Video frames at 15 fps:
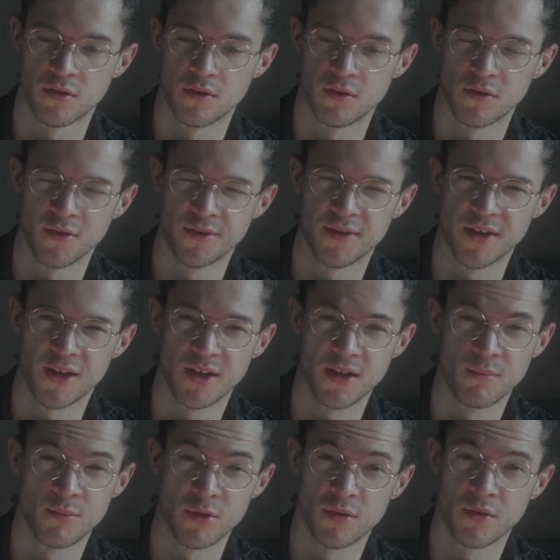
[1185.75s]
Not daily,
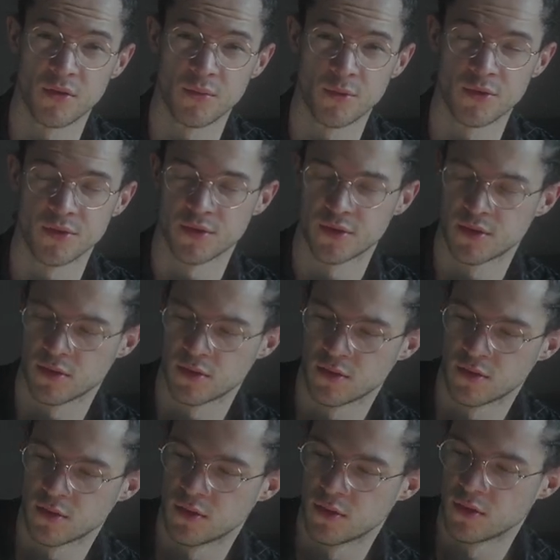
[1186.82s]
but almost.
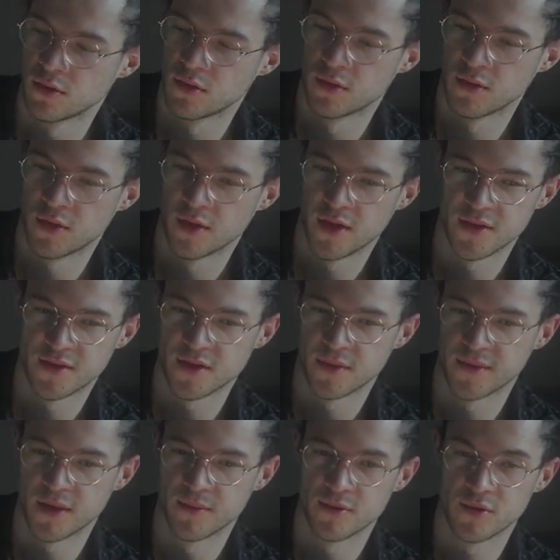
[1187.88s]
And
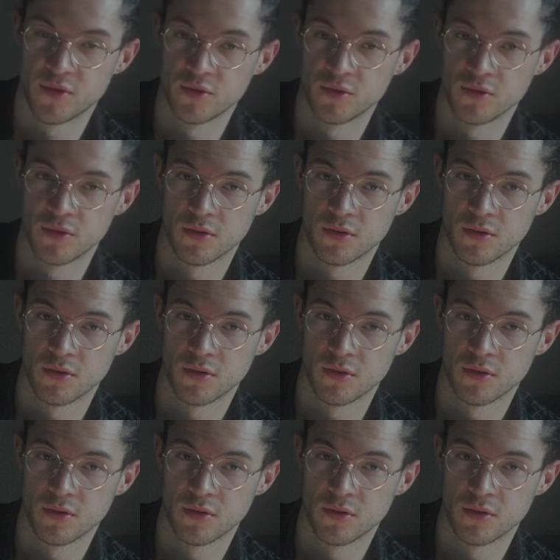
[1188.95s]
sometimes 2.